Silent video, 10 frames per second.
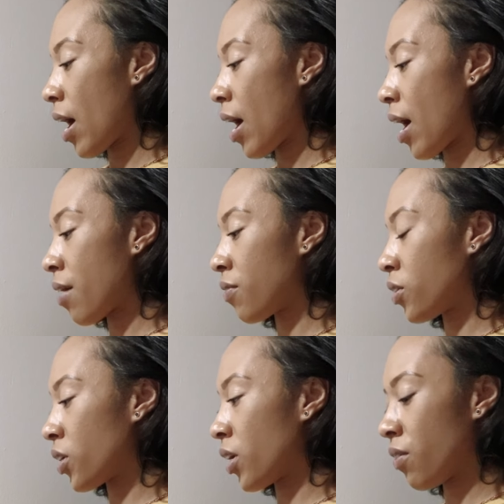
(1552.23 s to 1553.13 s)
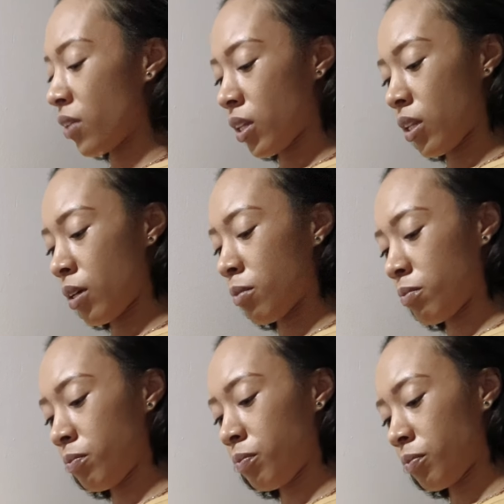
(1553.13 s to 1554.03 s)
after giving
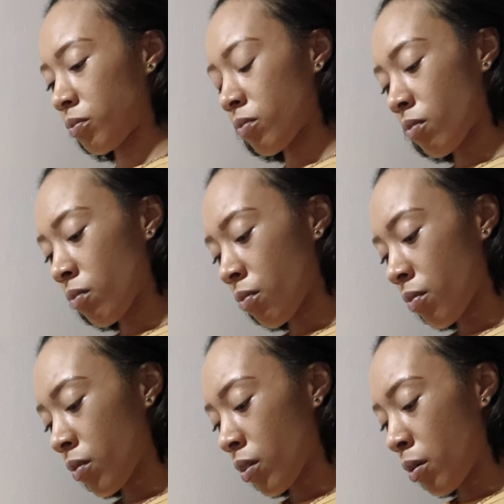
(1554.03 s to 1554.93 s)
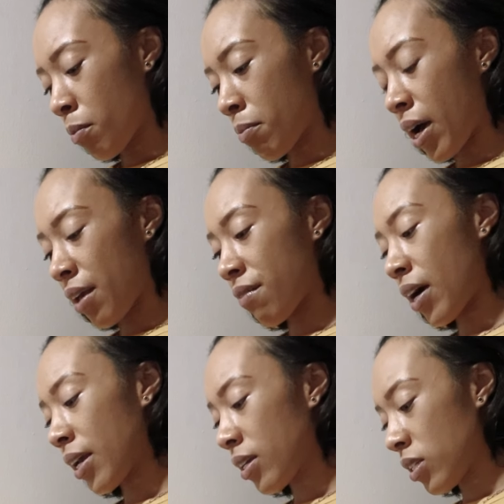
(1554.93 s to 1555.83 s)
them my
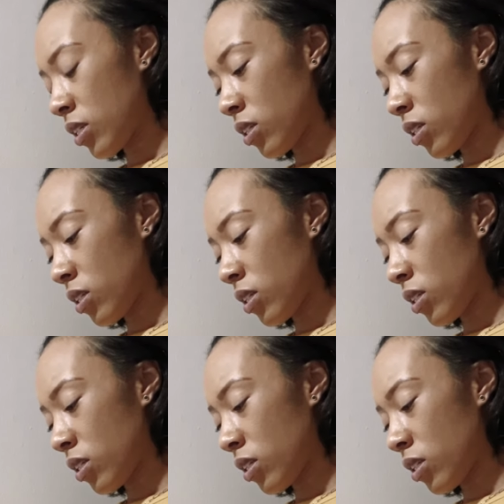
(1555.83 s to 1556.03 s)
advice,